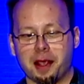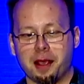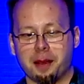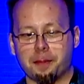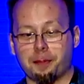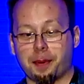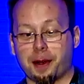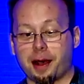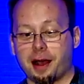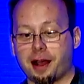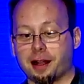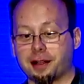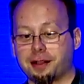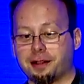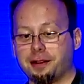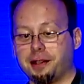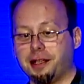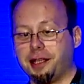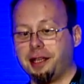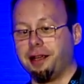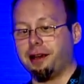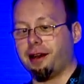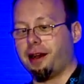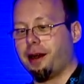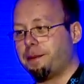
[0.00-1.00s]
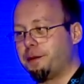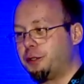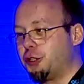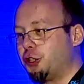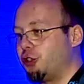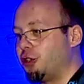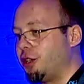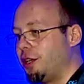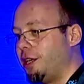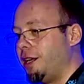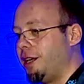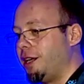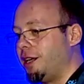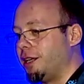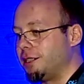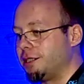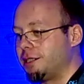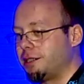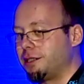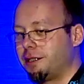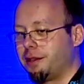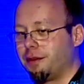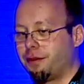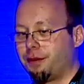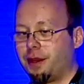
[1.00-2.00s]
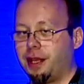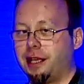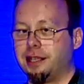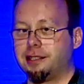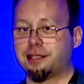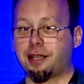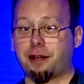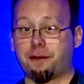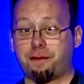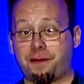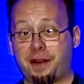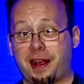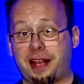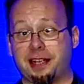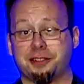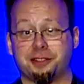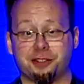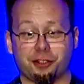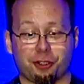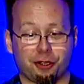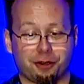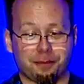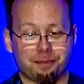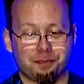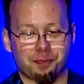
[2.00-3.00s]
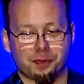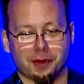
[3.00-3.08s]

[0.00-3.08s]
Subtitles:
But the upshot is things are faster.